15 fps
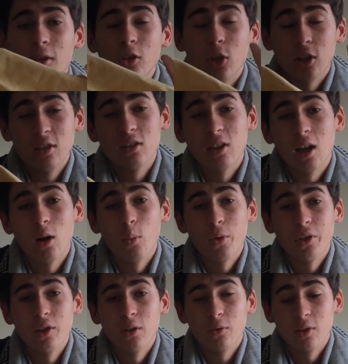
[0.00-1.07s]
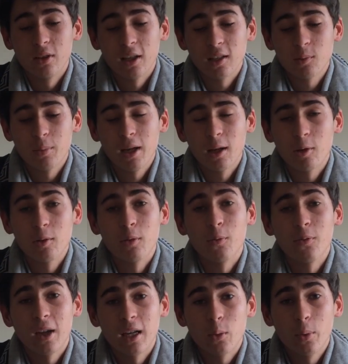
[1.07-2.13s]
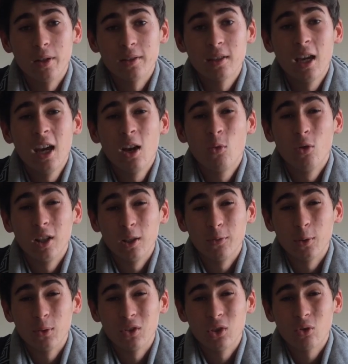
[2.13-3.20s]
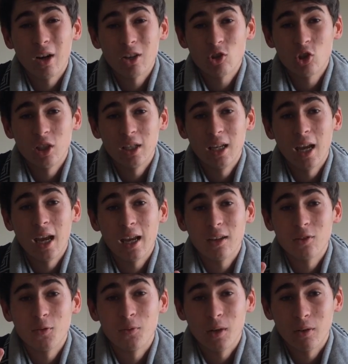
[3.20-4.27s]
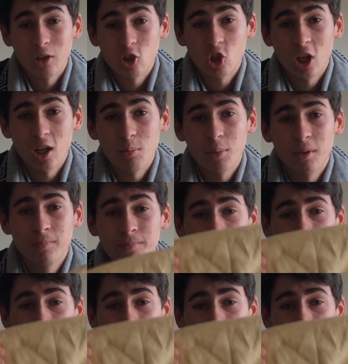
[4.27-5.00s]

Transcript: You can tell with a different dust bag because the fake ones really feel scratchy and very cheap.